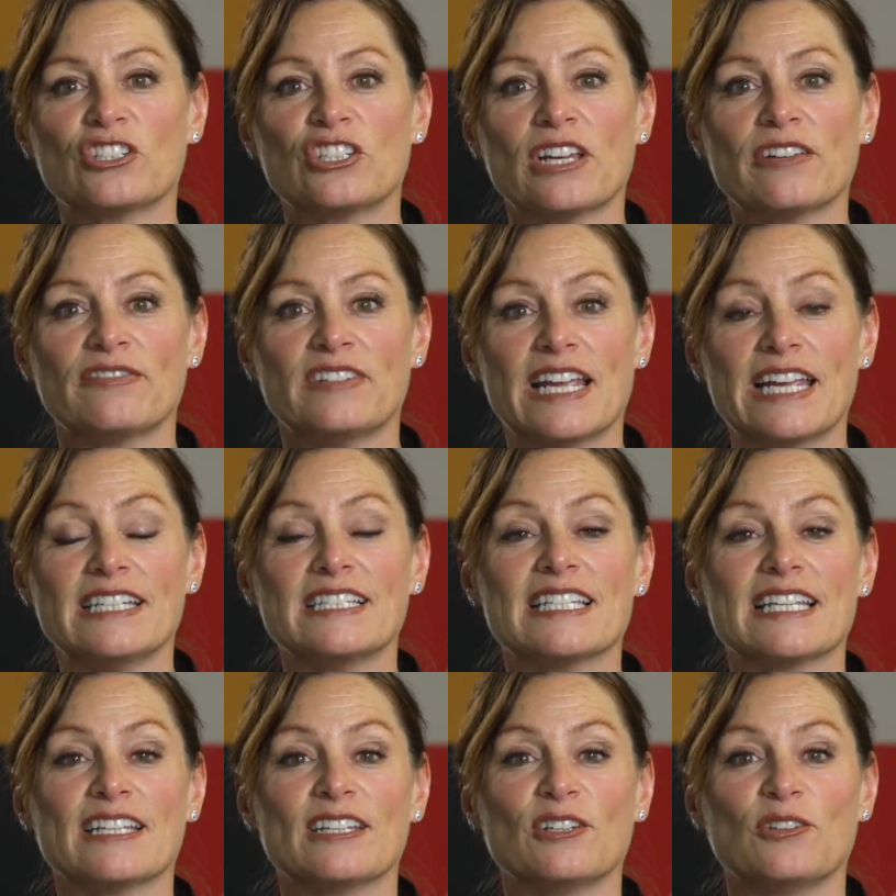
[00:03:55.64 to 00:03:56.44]
Chef Nate
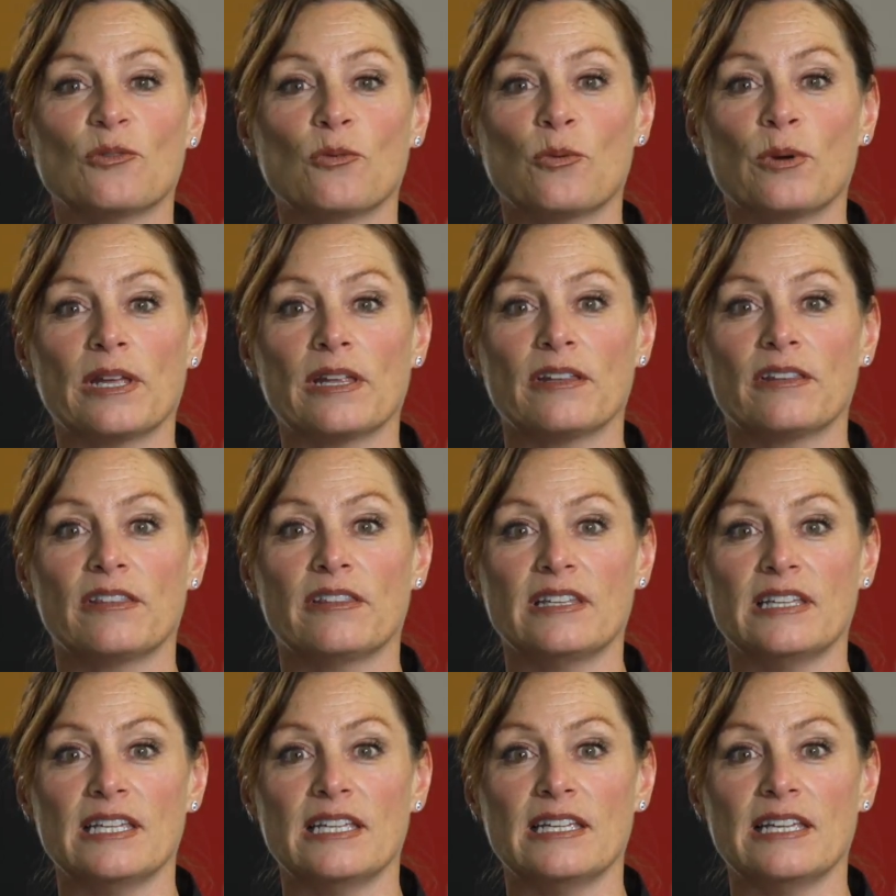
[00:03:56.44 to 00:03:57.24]
did with
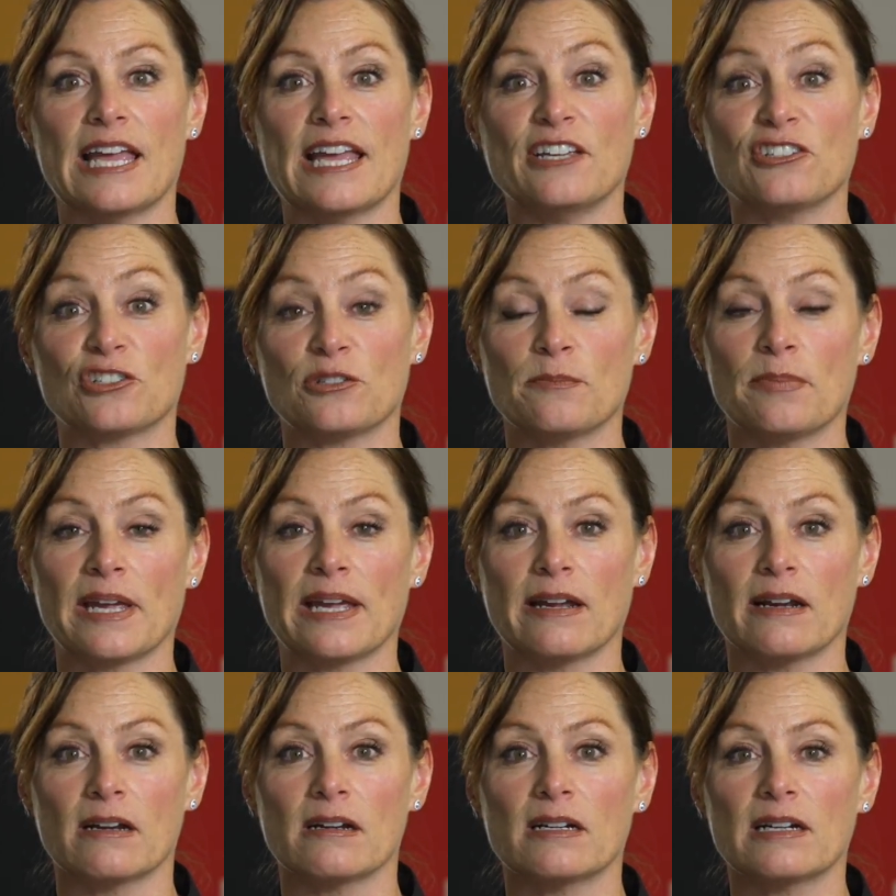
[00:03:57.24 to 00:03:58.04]
the Asian
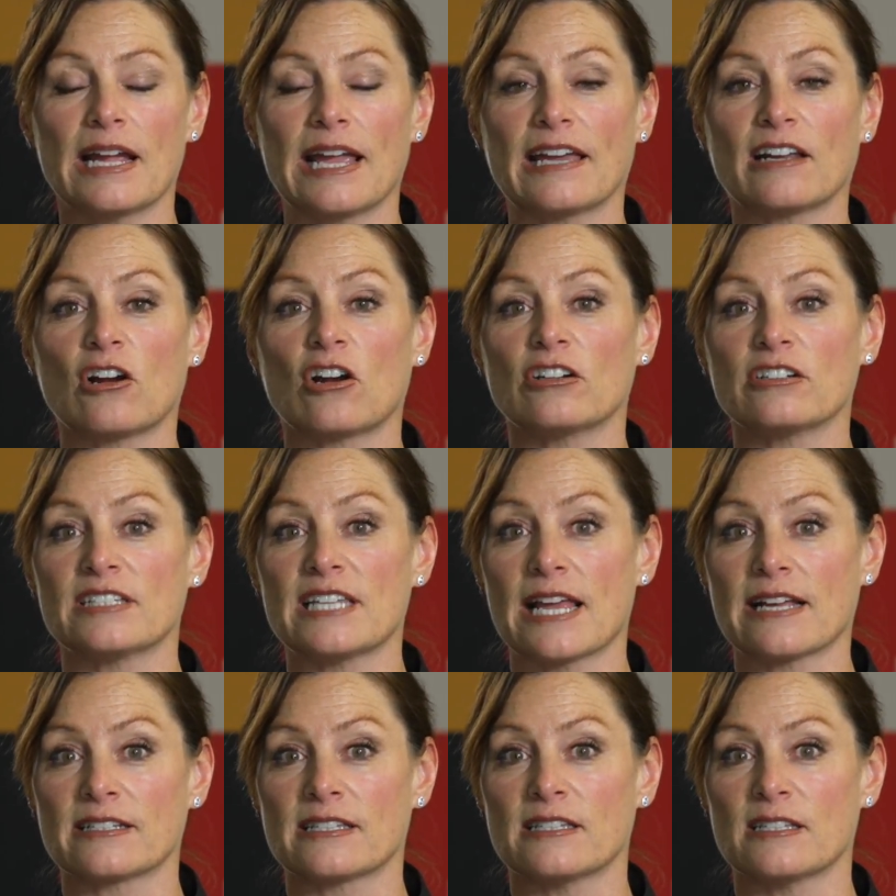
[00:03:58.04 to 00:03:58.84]
pear and our
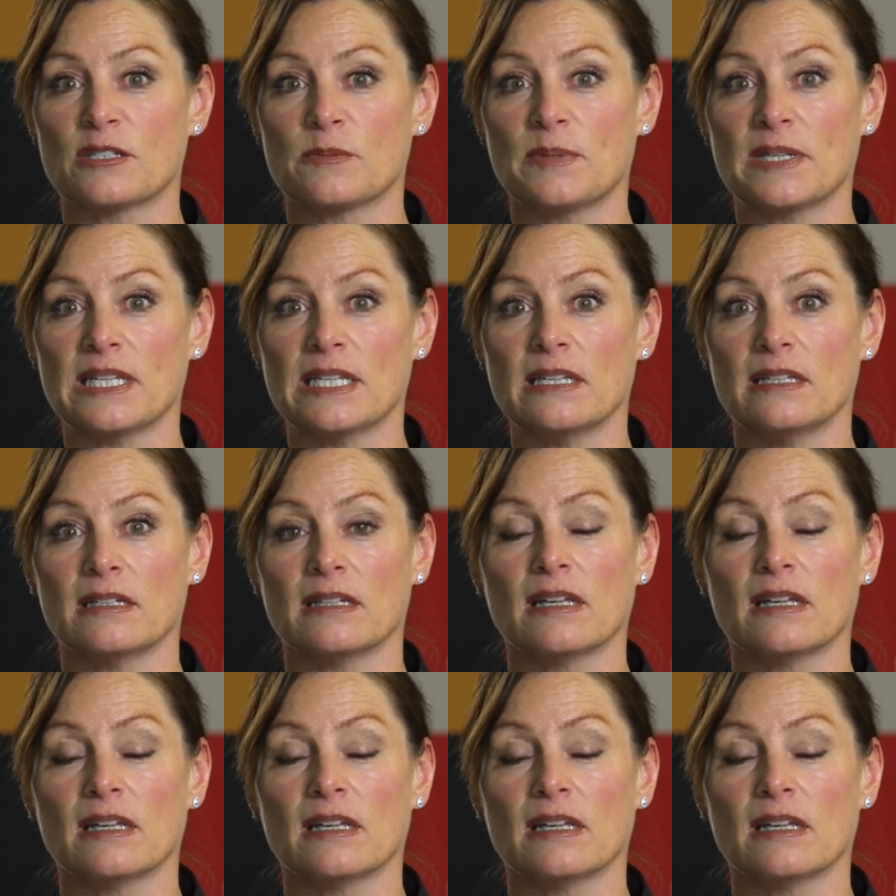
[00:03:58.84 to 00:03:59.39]
Texas Pete